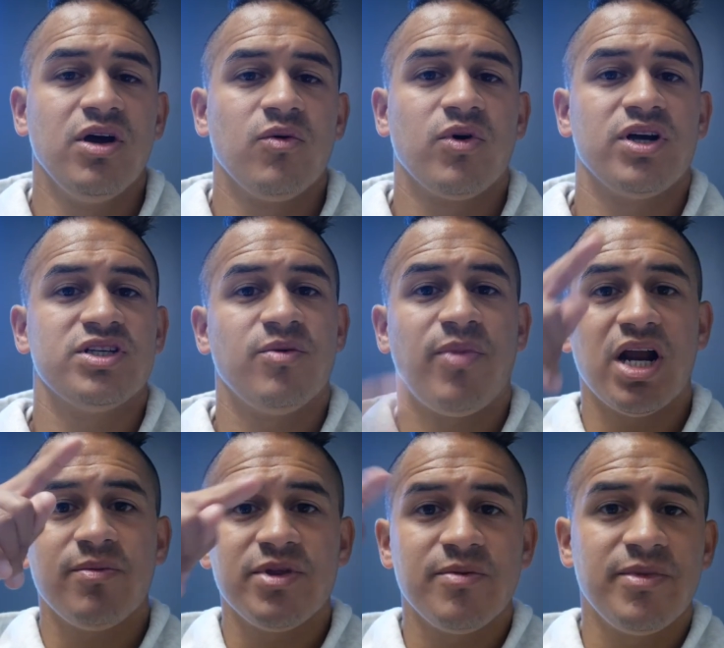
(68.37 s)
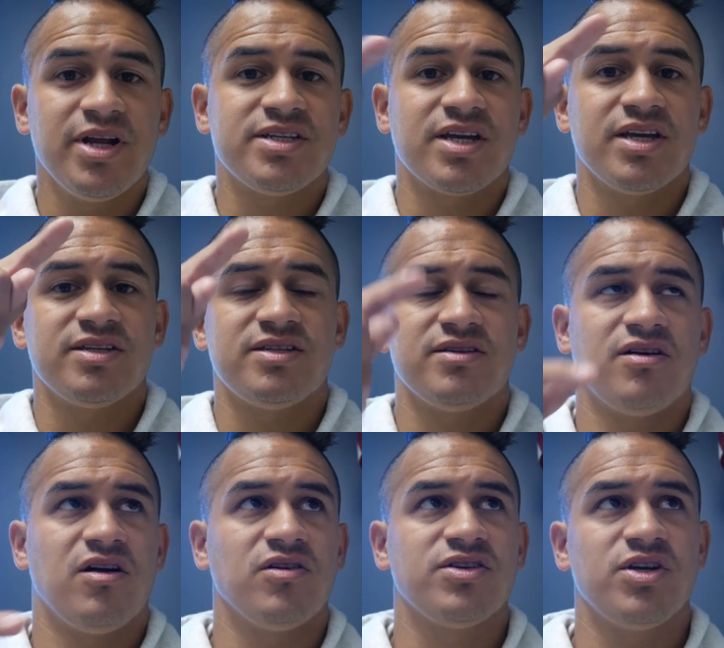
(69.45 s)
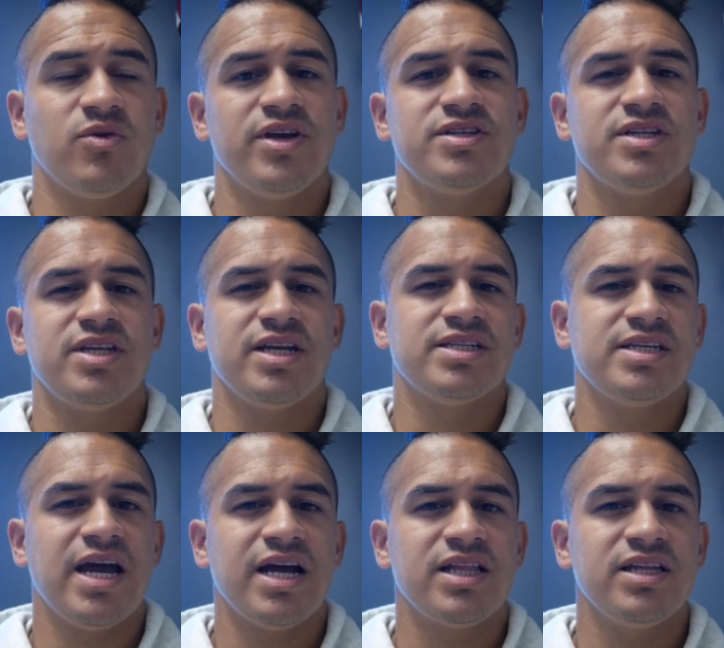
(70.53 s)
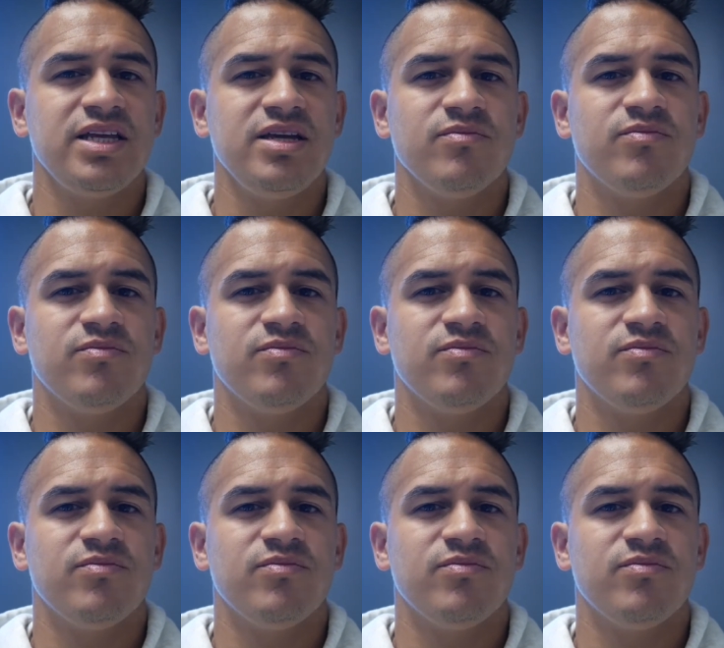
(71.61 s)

Whereas the bottom of the meniscus also isn't exactly,